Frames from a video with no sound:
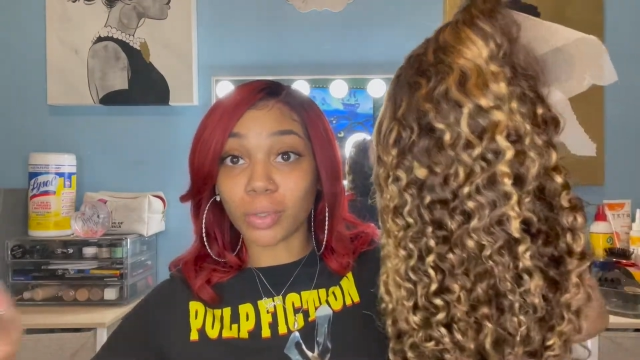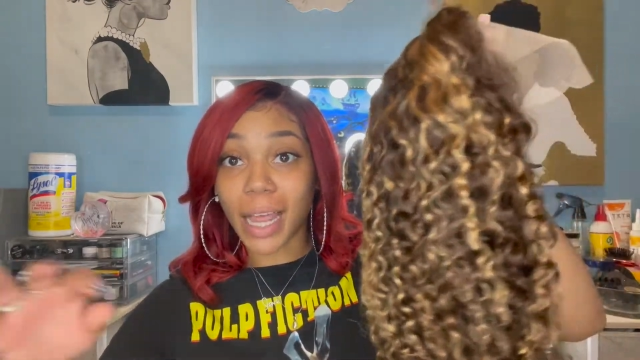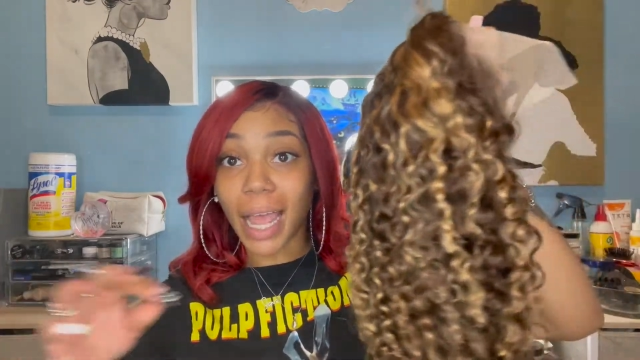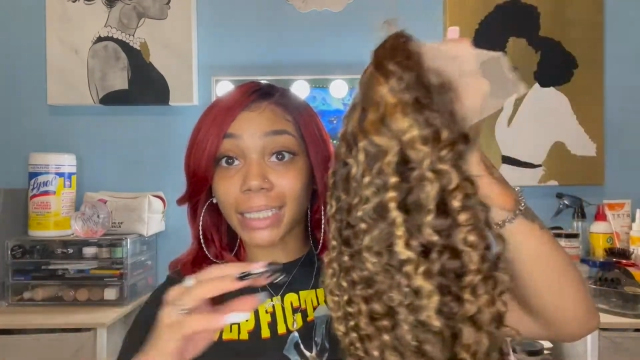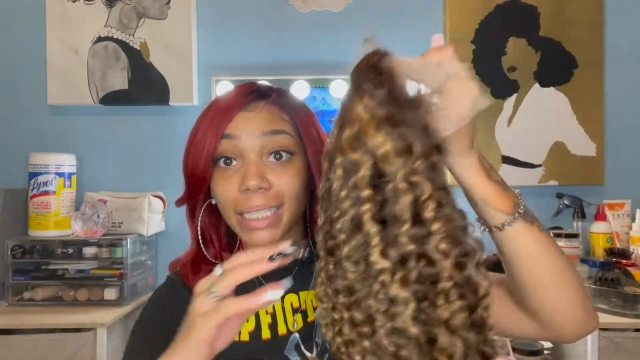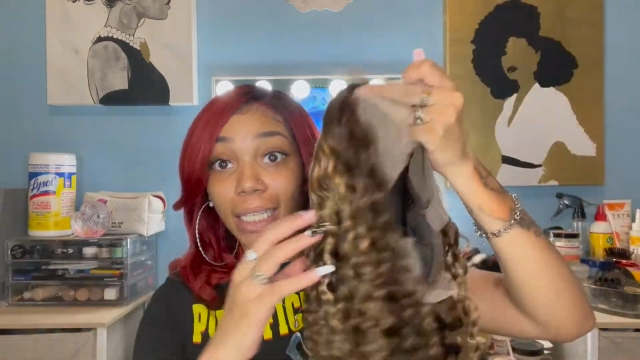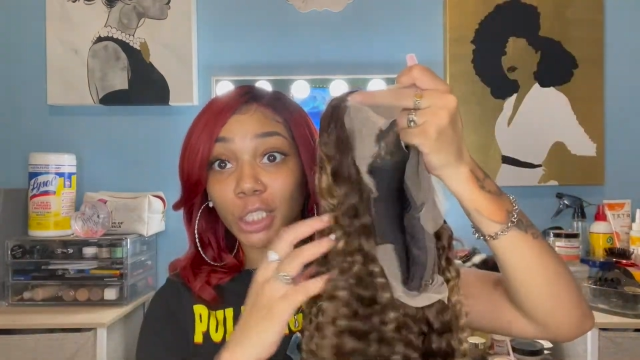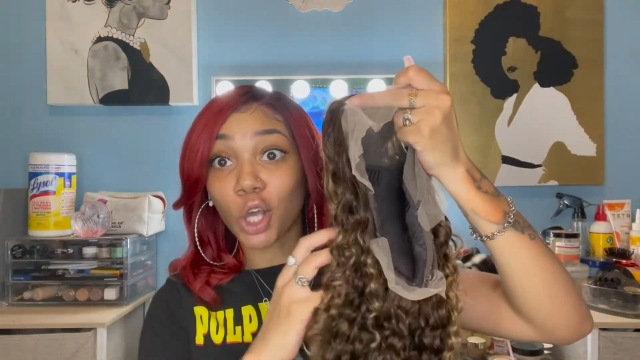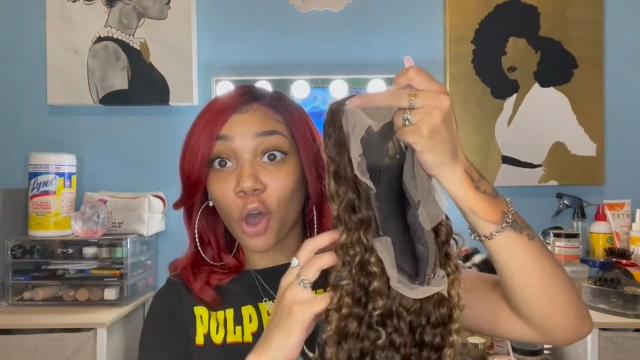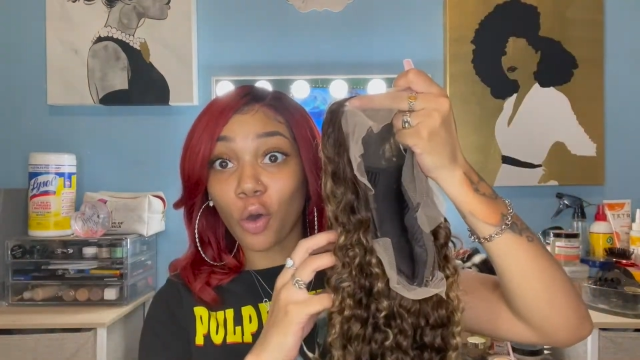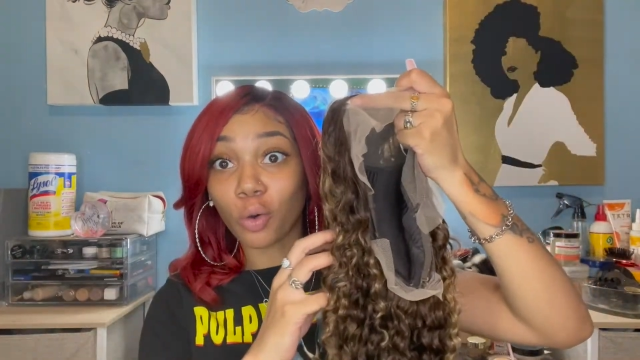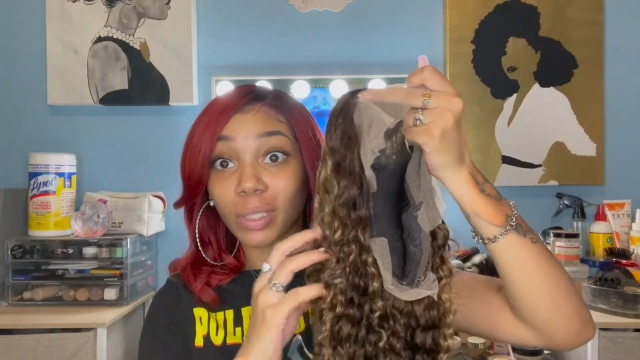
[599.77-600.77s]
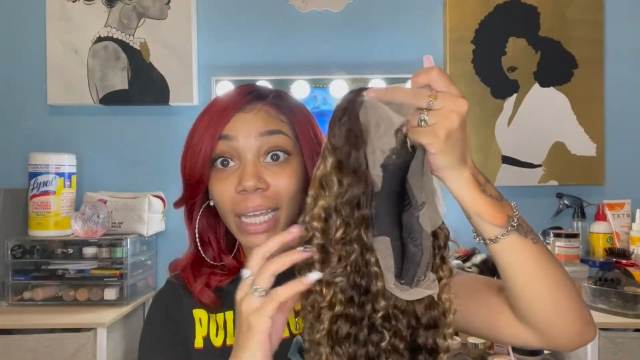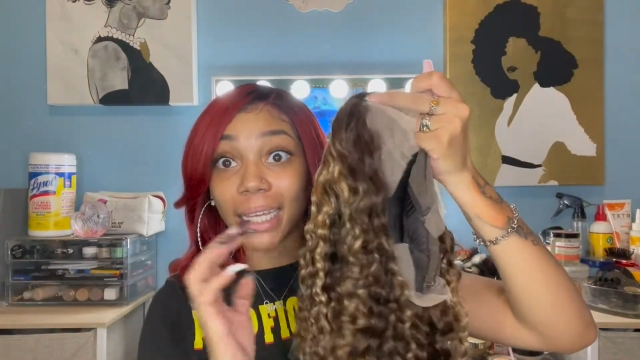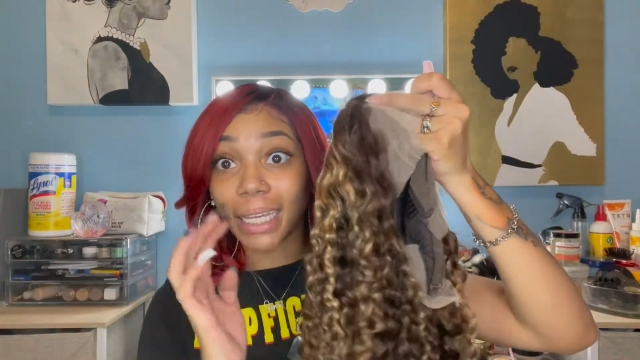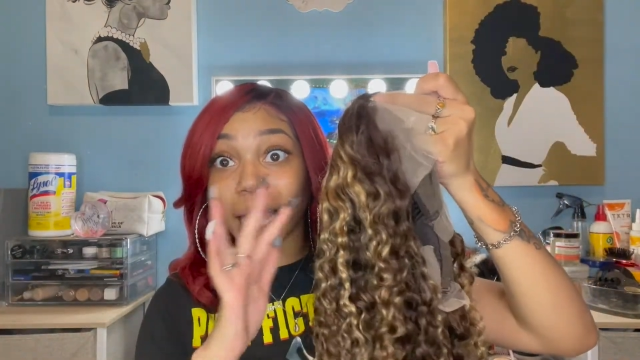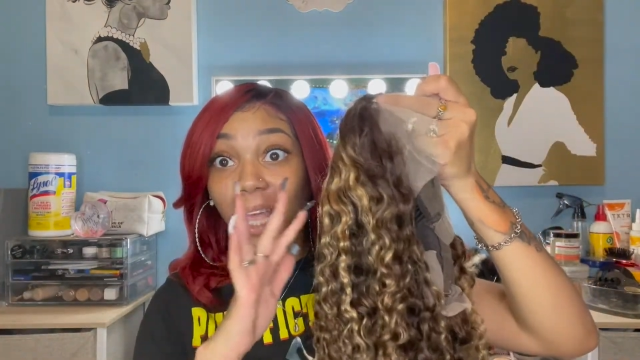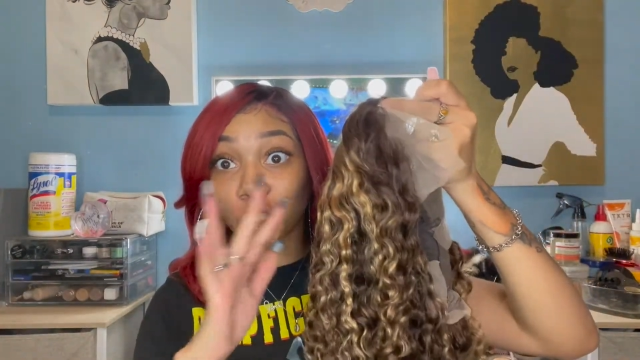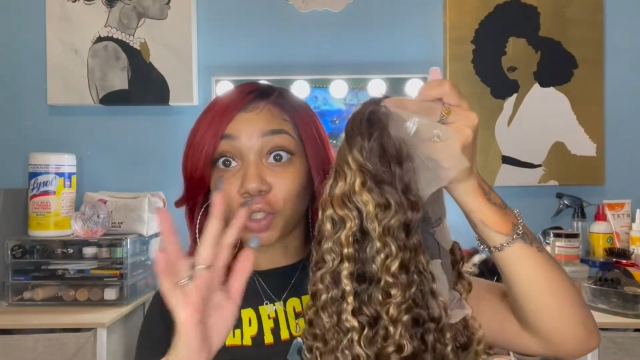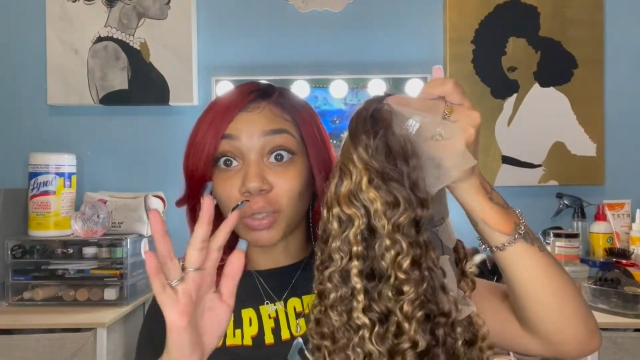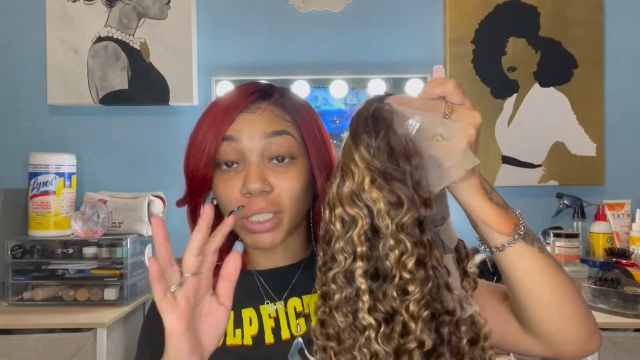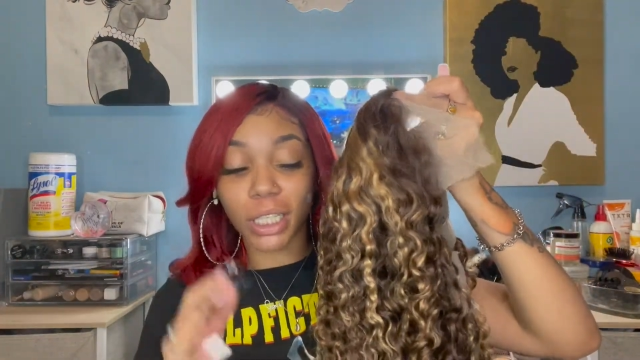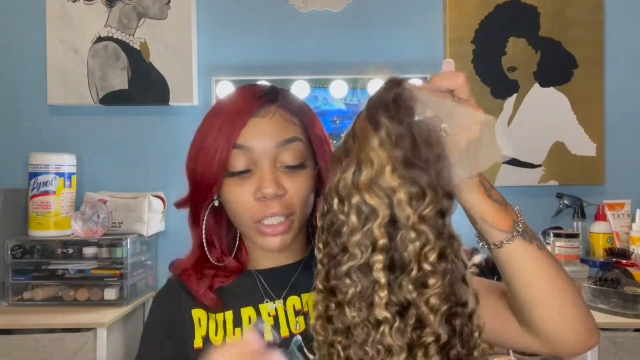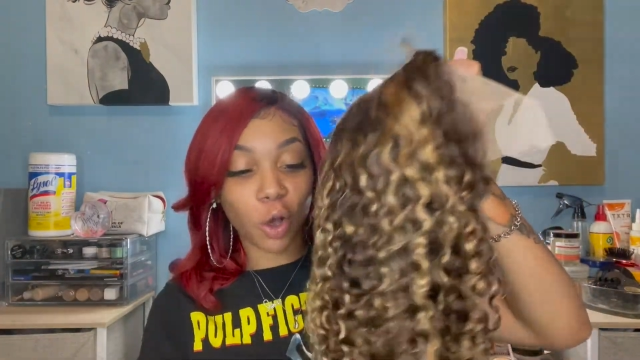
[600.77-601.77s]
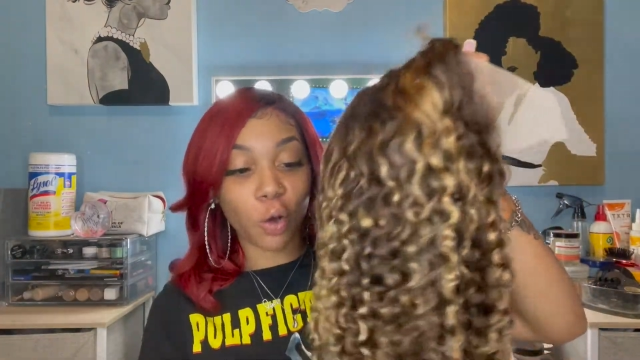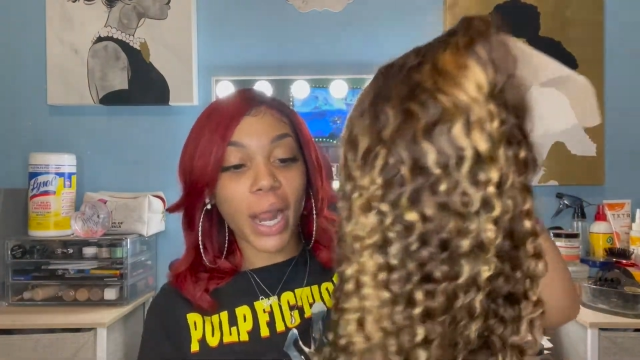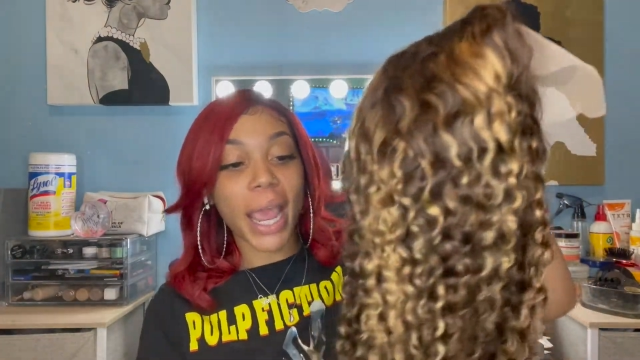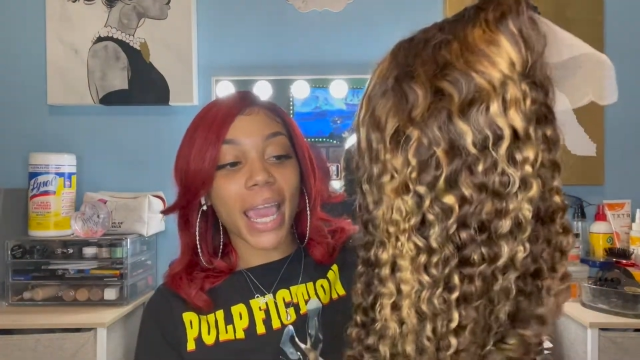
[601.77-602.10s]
as it gets cold, like as soon as it gets cold.